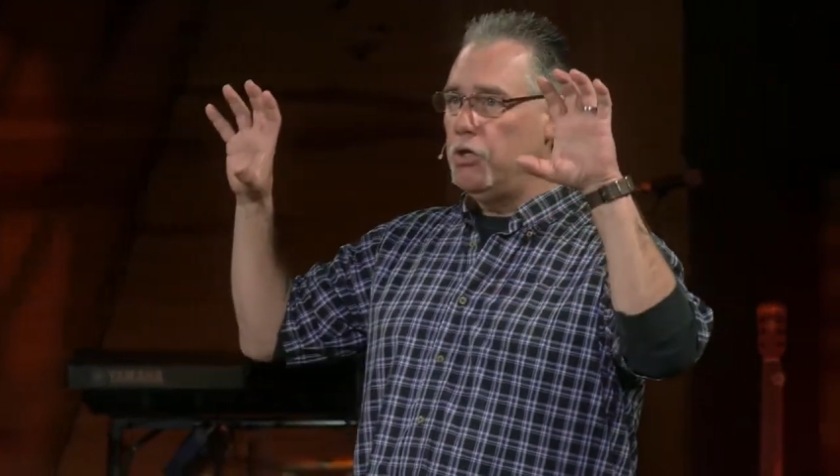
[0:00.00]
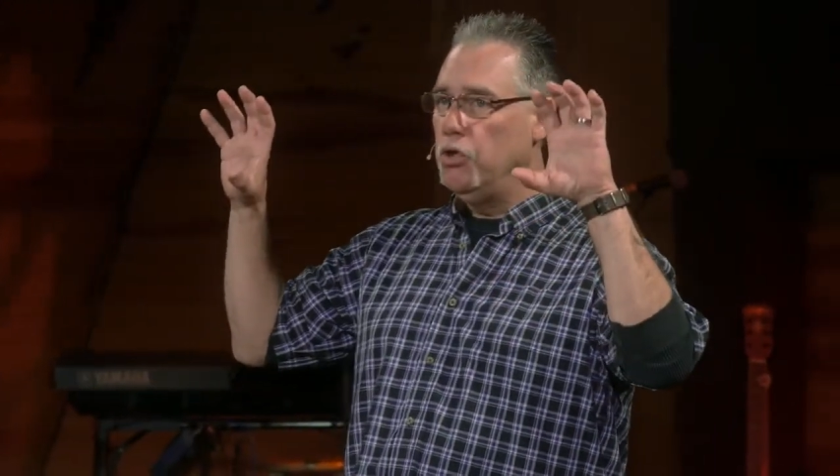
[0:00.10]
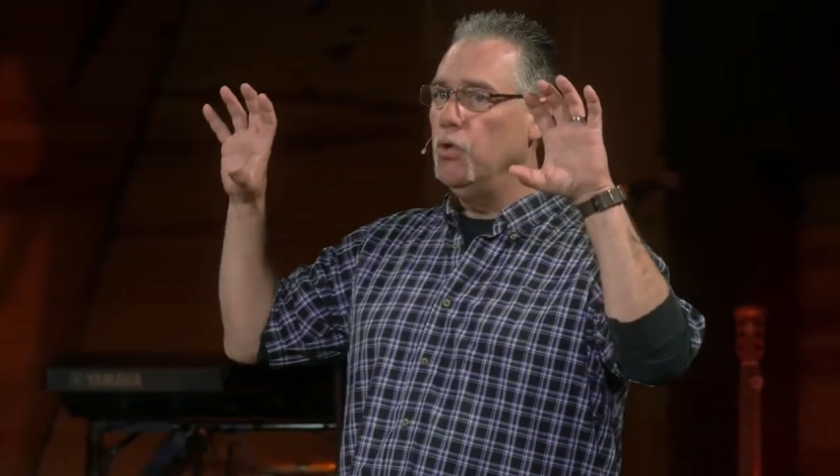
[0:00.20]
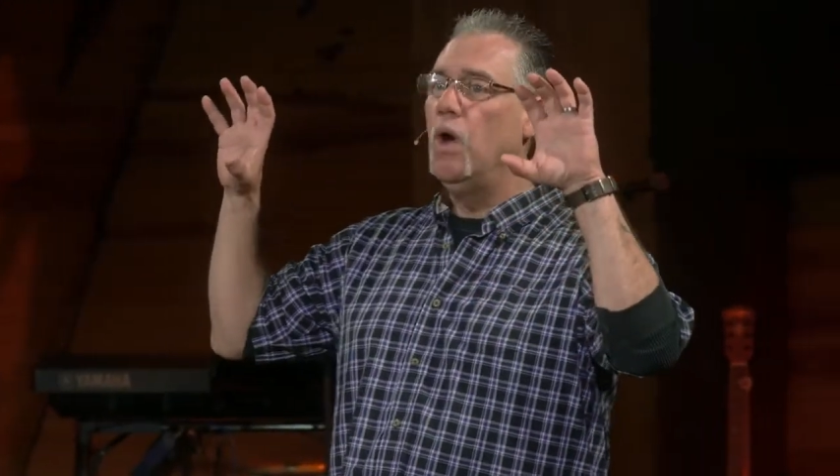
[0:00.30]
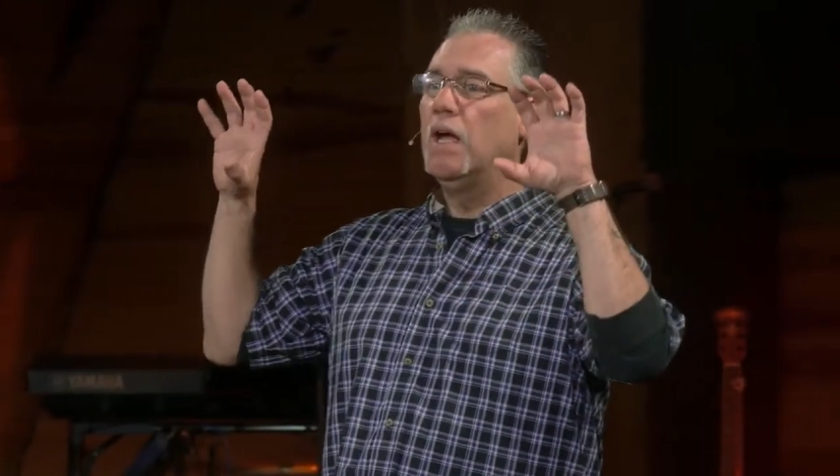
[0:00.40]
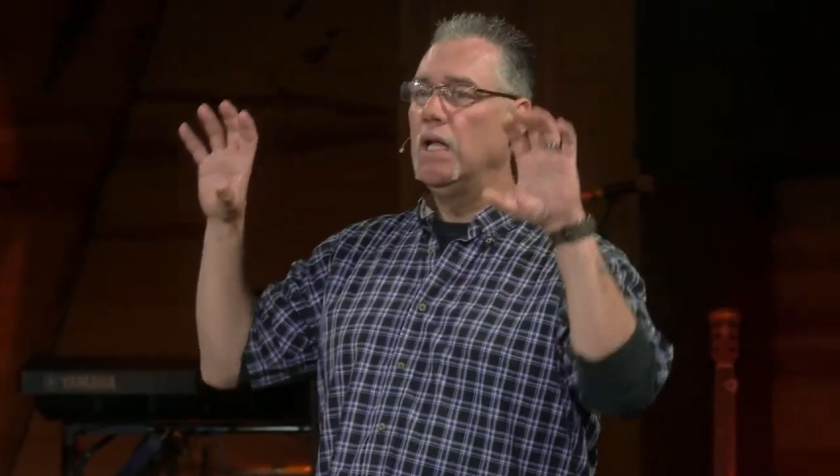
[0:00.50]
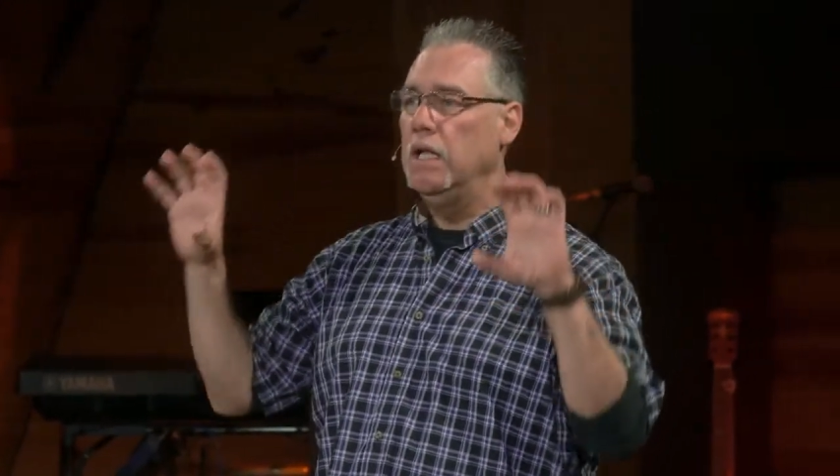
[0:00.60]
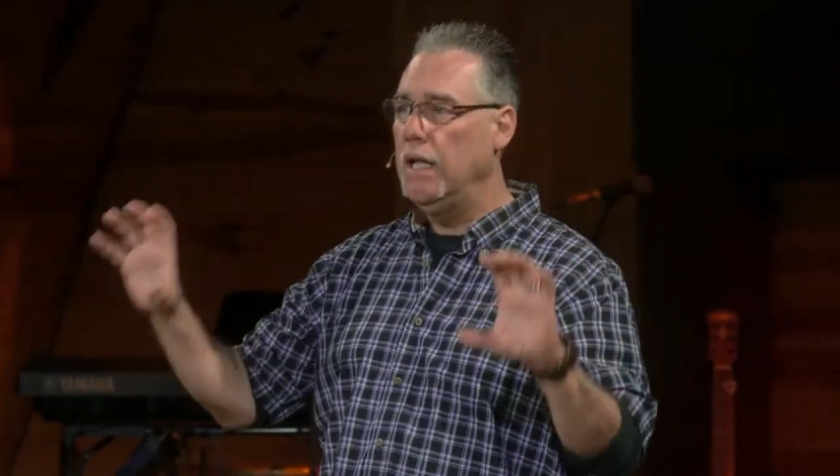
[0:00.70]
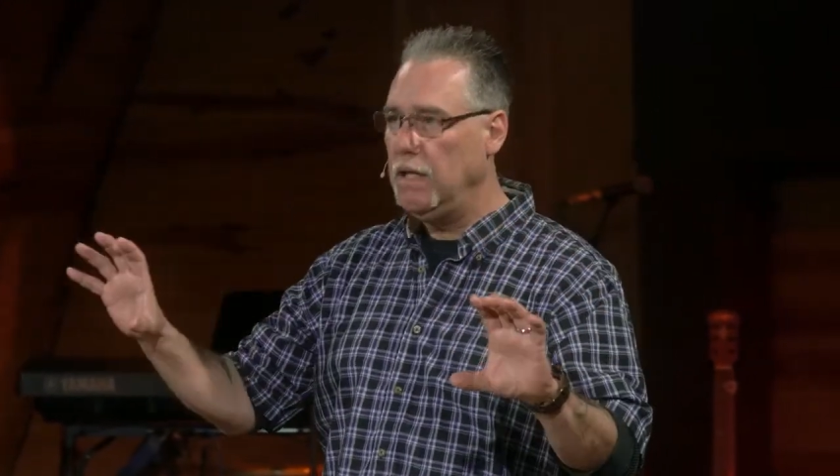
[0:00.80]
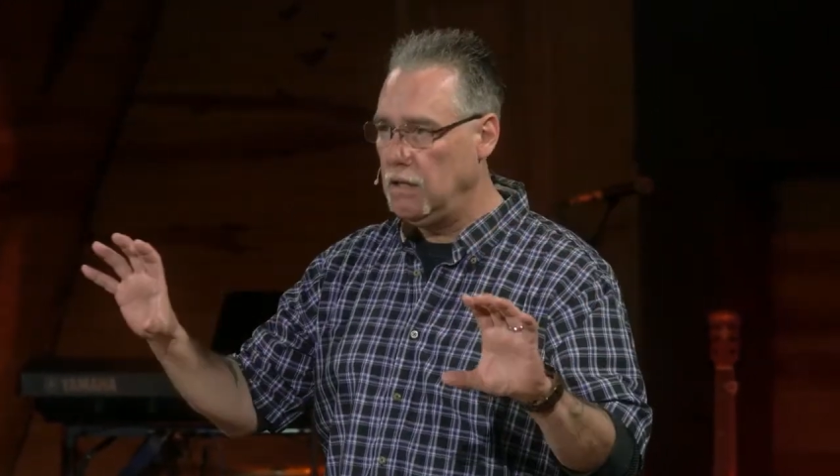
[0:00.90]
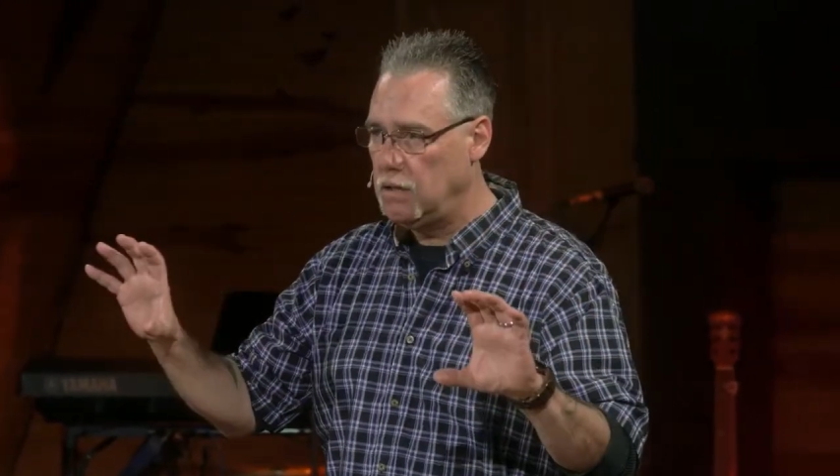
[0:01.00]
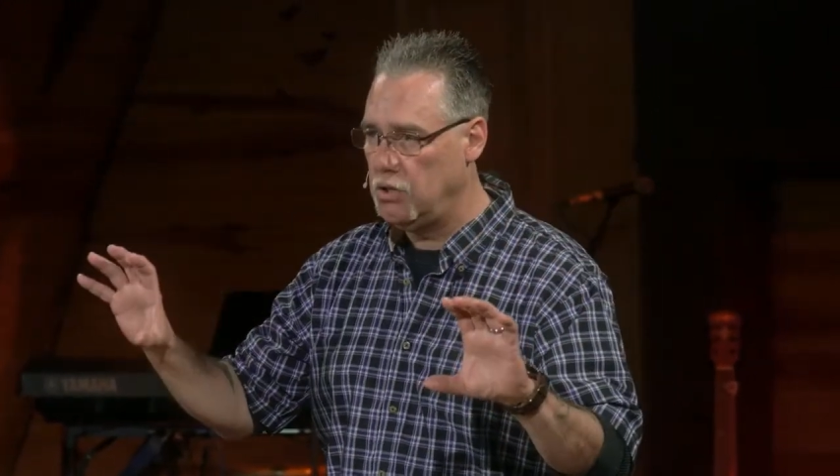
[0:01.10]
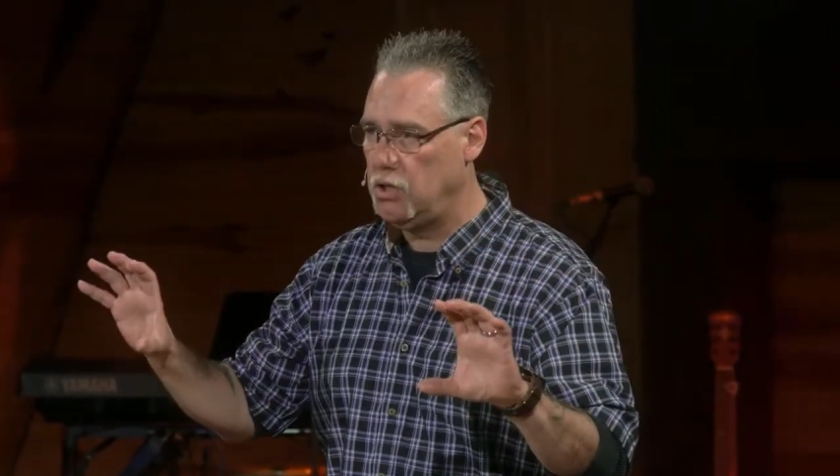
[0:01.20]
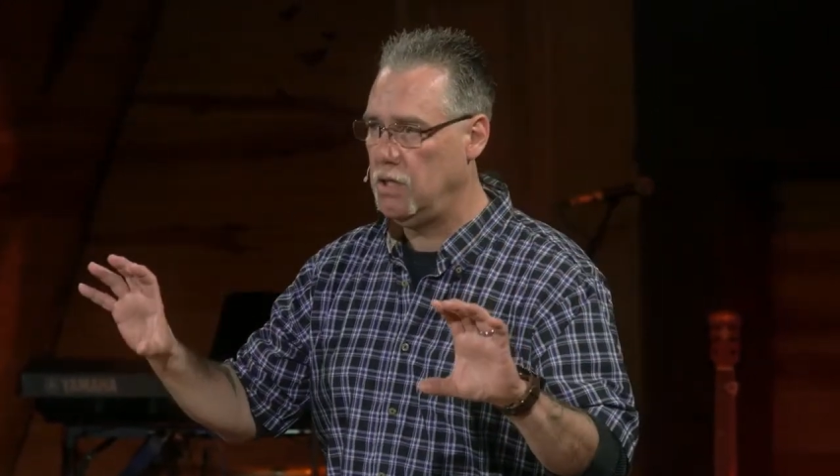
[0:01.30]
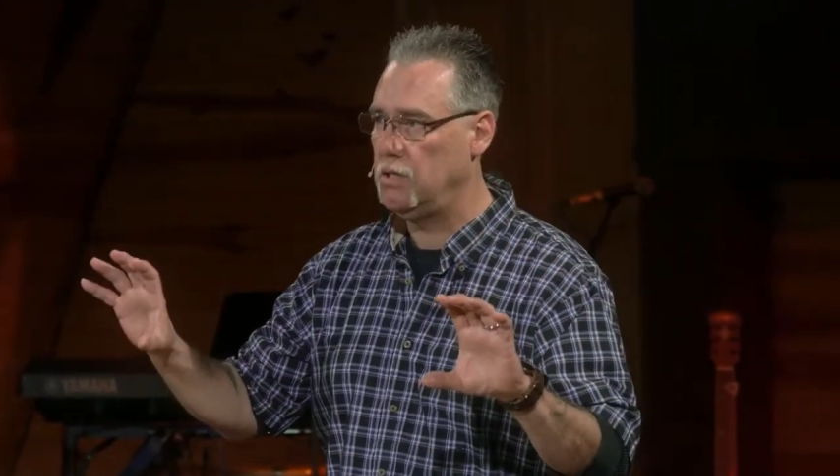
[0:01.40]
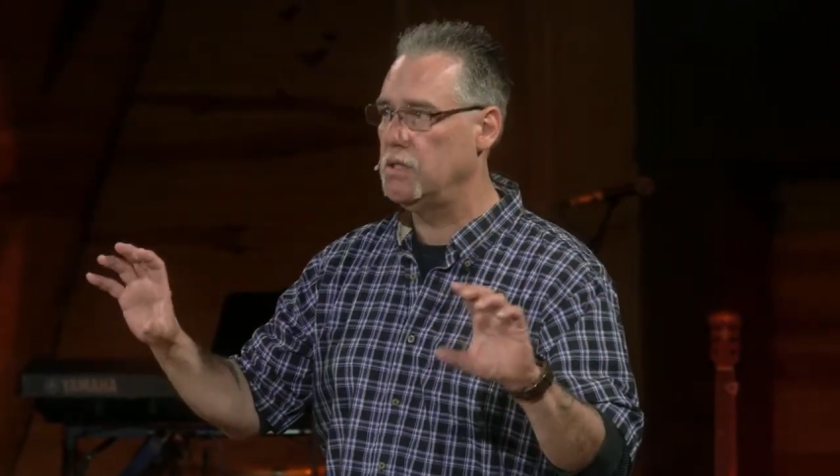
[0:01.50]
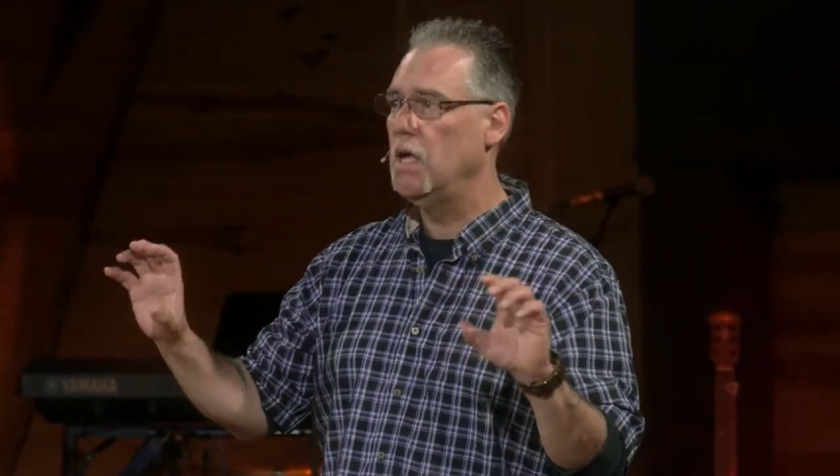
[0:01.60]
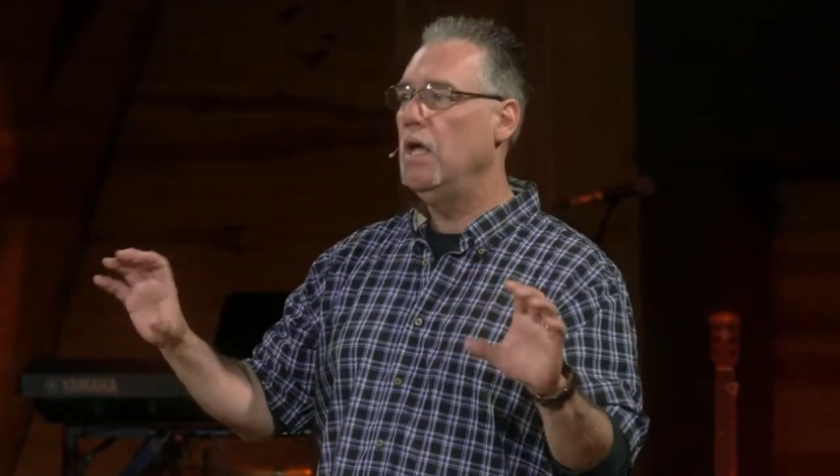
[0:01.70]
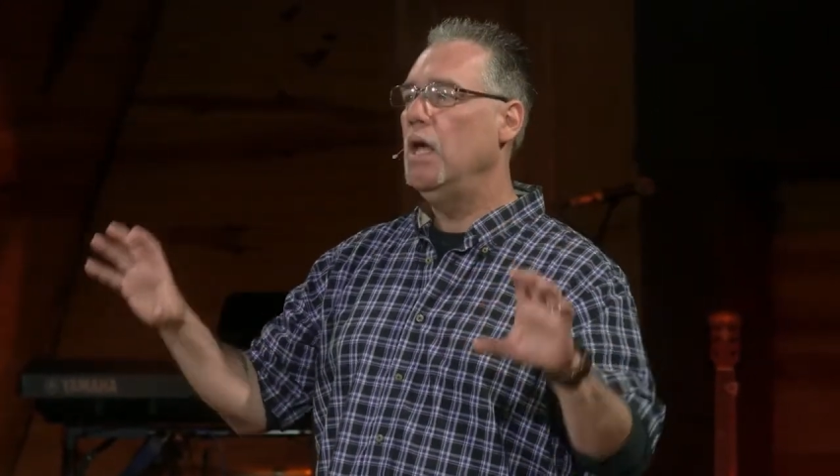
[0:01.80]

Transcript: you cling to Jesus.